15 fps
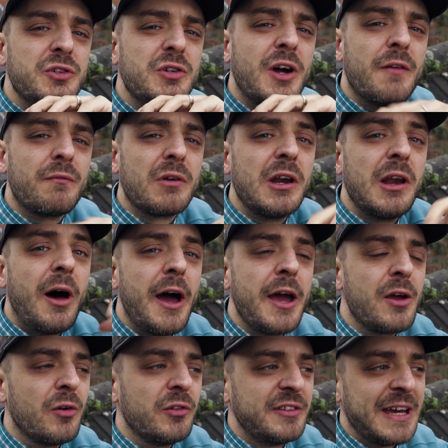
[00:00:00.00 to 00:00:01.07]
you can't
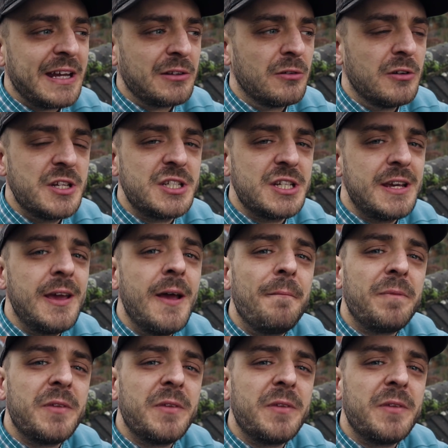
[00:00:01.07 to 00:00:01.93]
rely on technology,